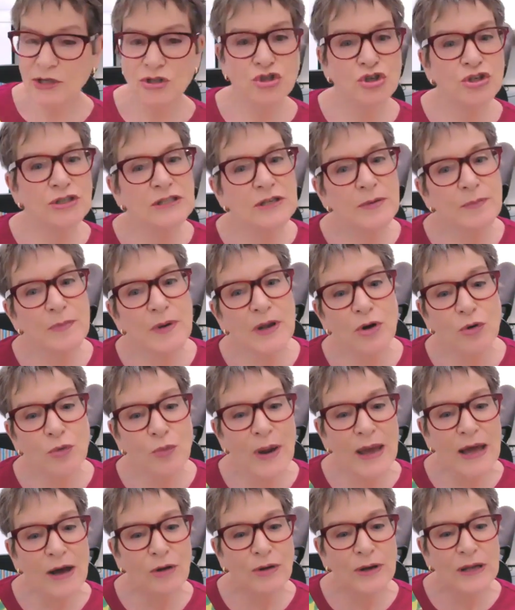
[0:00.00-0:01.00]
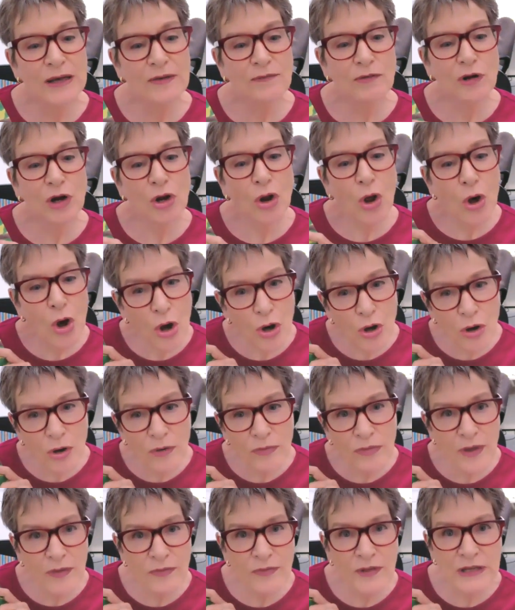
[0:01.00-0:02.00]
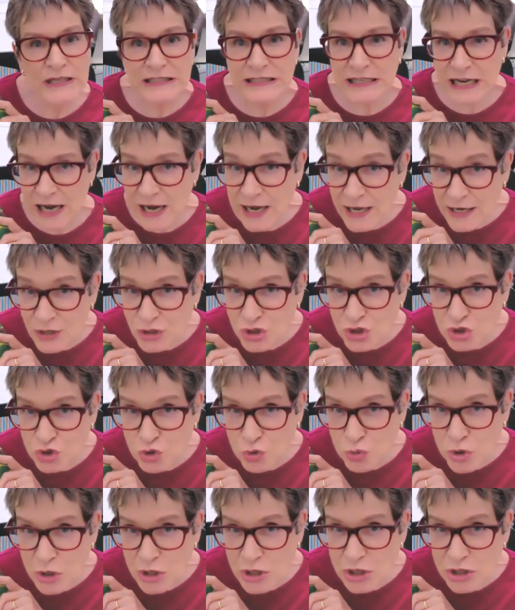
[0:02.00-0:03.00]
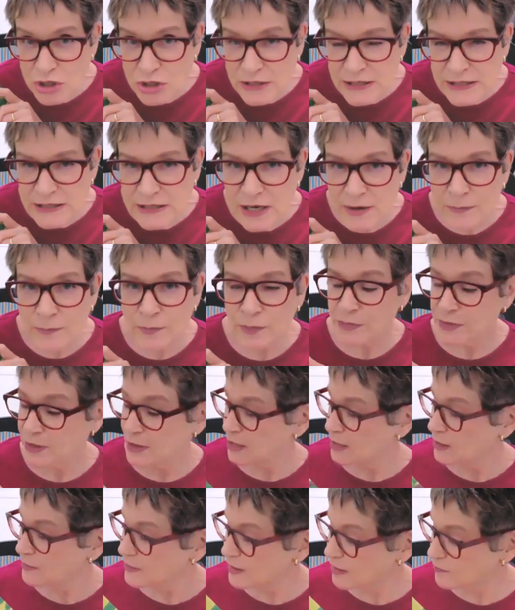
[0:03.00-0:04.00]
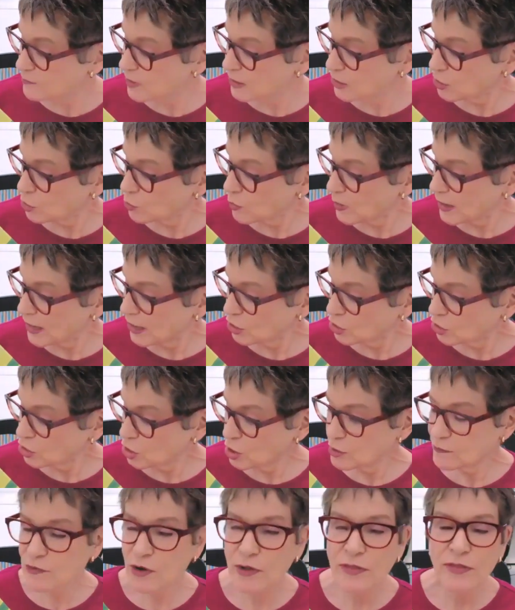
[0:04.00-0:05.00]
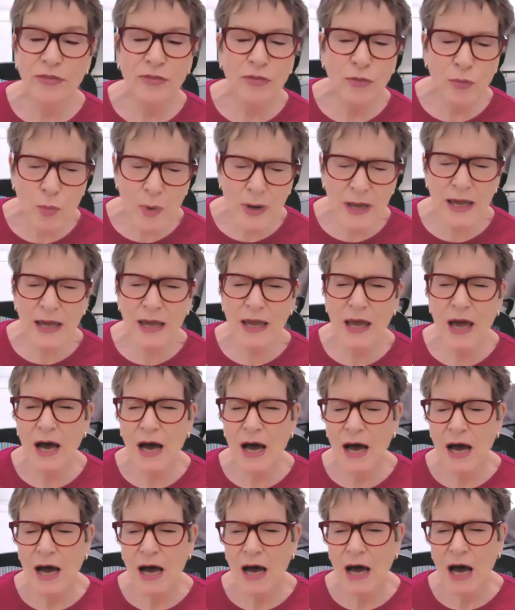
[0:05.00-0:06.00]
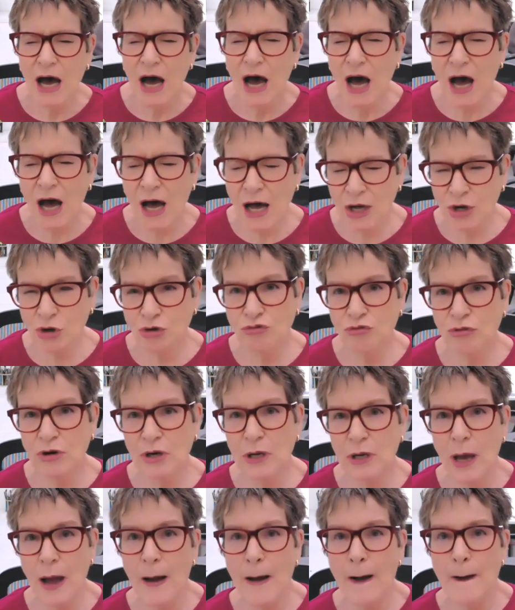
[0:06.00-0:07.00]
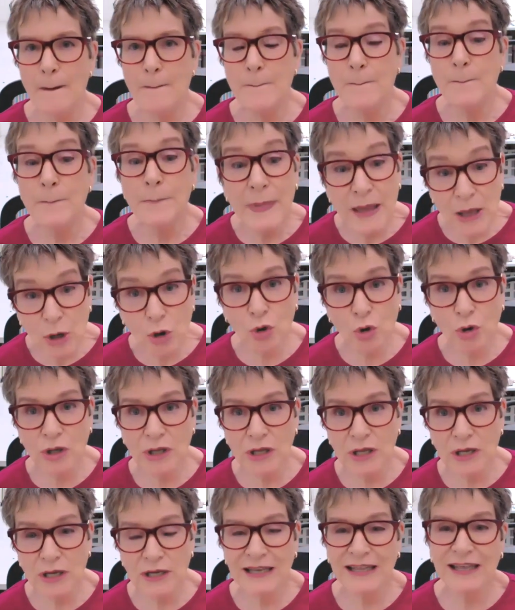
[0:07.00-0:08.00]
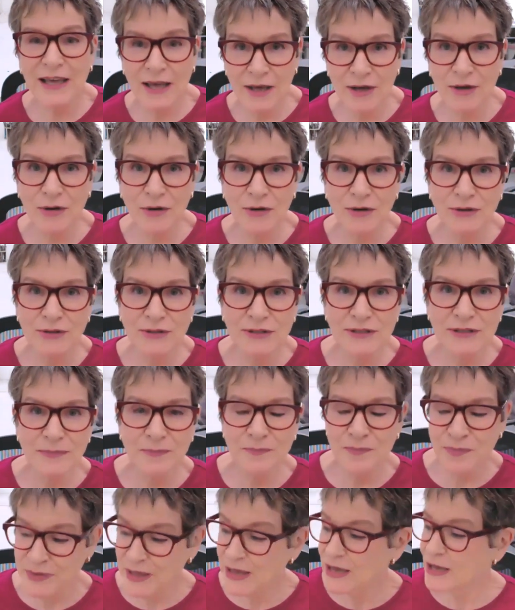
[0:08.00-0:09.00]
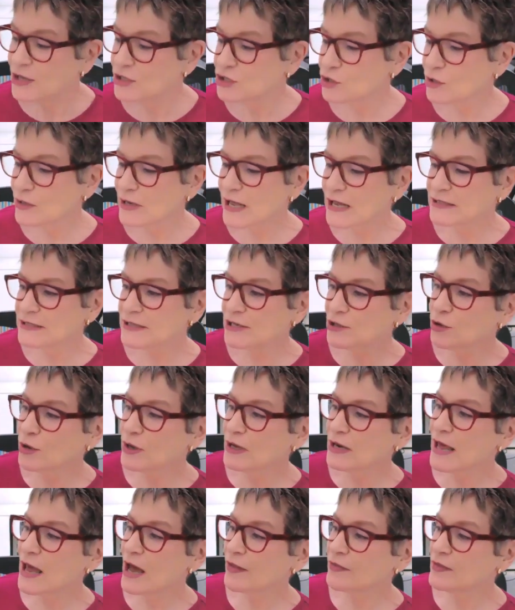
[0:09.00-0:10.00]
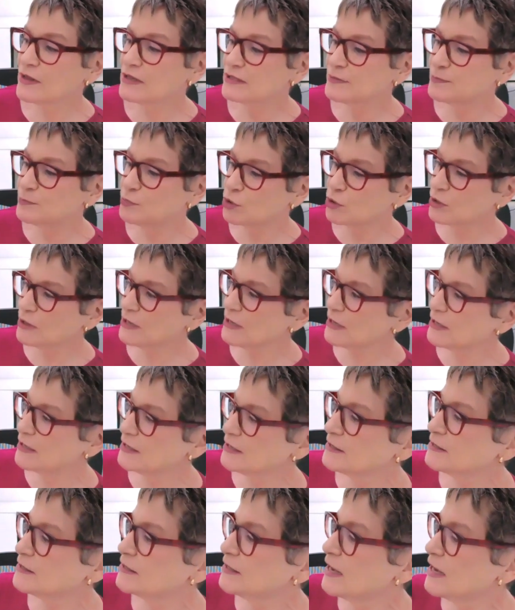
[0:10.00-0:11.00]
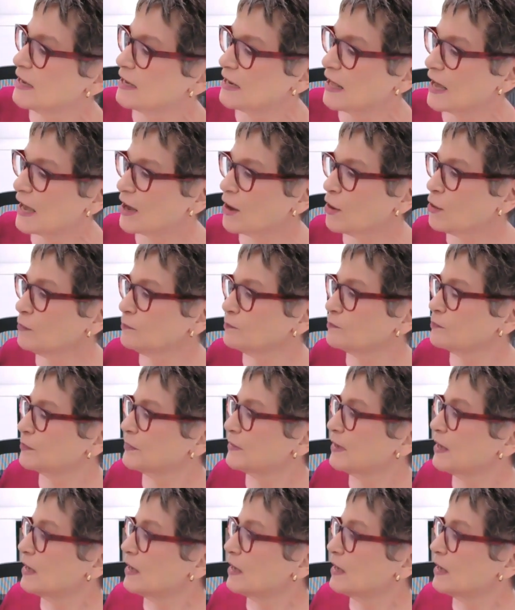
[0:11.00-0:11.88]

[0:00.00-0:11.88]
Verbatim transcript: lizards have been around even longer than the dinosaurs. They've been around over 300 million years. So let's look at how this book is laid out.